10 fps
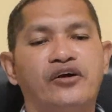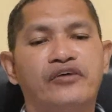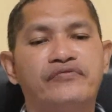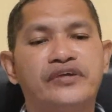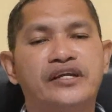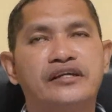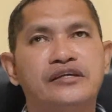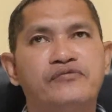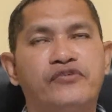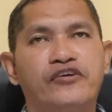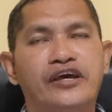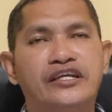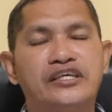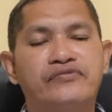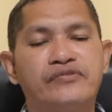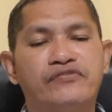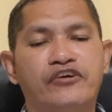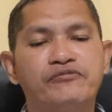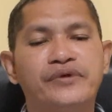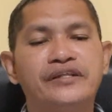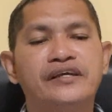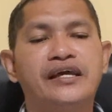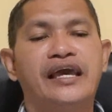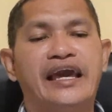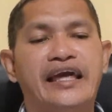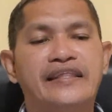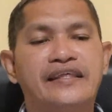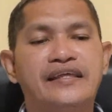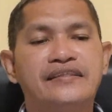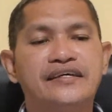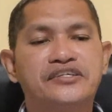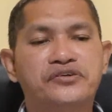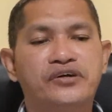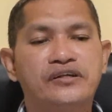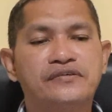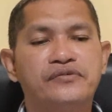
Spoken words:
of their active involvement, and then the scores